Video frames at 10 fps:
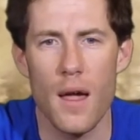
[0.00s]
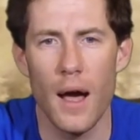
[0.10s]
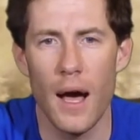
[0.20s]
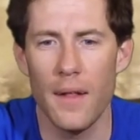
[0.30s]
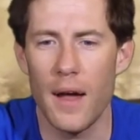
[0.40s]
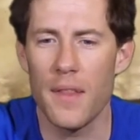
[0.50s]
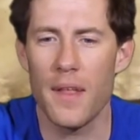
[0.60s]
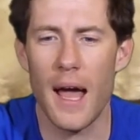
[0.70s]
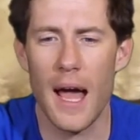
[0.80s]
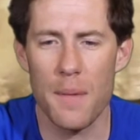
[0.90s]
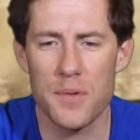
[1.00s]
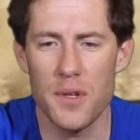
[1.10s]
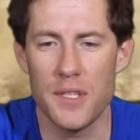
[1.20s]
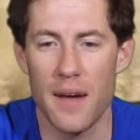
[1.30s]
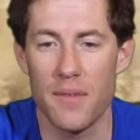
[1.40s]
And they're
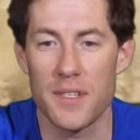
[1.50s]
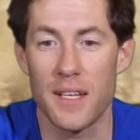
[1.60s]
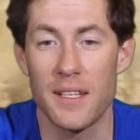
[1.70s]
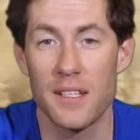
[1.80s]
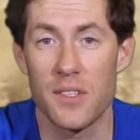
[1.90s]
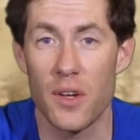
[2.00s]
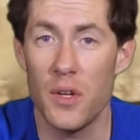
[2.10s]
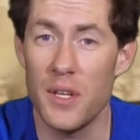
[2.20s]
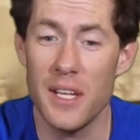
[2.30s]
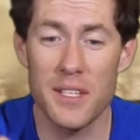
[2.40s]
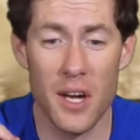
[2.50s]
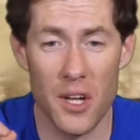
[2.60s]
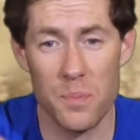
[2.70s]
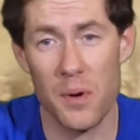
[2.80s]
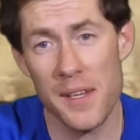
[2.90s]
absolutely devastating. So you need to
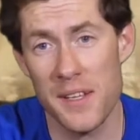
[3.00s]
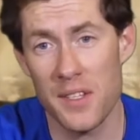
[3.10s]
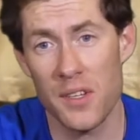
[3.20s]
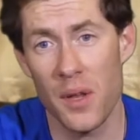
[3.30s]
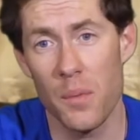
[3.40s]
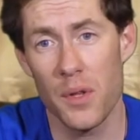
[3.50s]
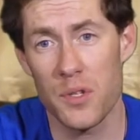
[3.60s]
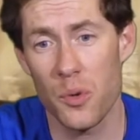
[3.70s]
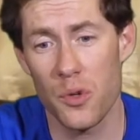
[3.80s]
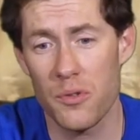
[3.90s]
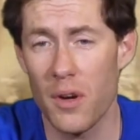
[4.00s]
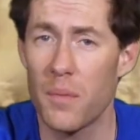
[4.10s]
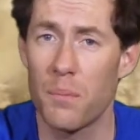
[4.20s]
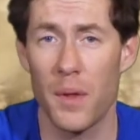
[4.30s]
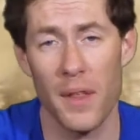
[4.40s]
cast Prescience on them with a Sorcerer,
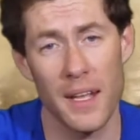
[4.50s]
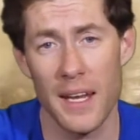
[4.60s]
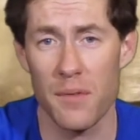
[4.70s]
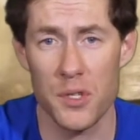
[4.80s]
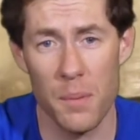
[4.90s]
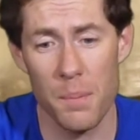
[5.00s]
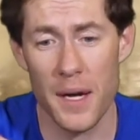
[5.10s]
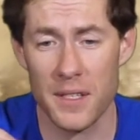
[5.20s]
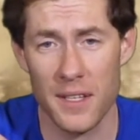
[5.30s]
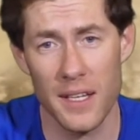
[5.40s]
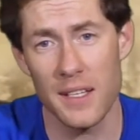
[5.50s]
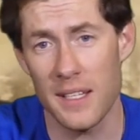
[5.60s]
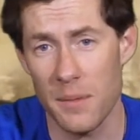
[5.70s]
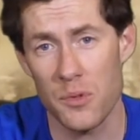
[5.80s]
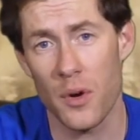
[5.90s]
but they can have a jump pack so they can
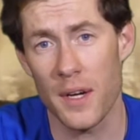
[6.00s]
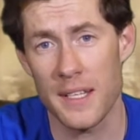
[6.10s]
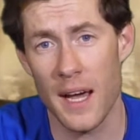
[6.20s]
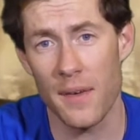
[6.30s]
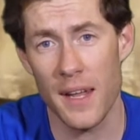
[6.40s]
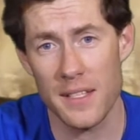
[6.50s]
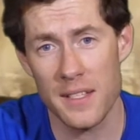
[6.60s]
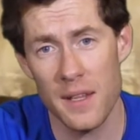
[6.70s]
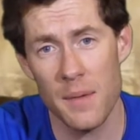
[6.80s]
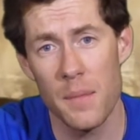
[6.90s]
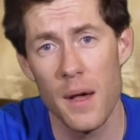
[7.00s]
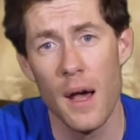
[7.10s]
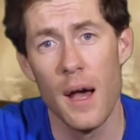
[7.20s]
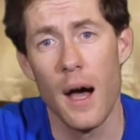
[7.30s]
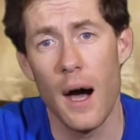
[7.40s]
deep strike down next to them.
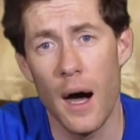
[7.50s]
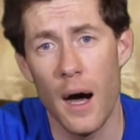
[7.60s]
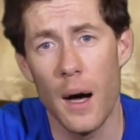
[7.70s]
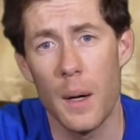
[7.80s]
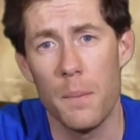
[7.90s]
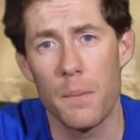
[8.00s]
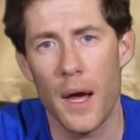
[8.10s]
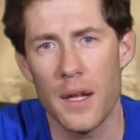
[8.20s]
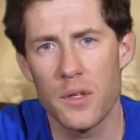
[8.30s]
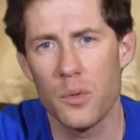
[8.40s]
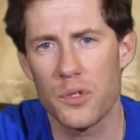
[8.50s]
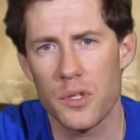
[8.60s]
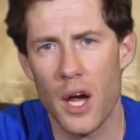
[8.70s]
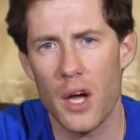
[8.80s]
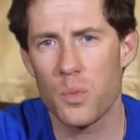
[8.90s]
And you can also
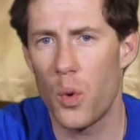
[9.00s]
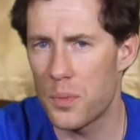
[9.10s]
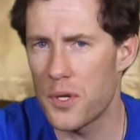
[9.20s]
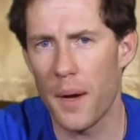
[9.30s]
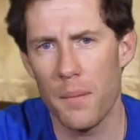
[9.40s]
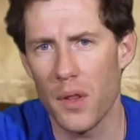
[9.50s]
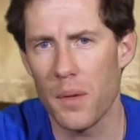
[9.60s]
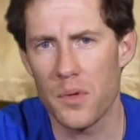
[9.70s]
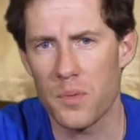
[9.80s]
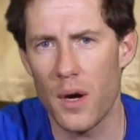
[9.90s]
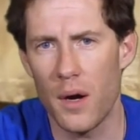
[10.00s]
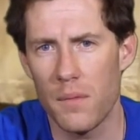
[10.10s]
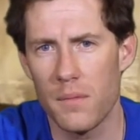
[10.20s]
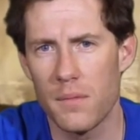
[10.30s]
cast Warp Time on them as well.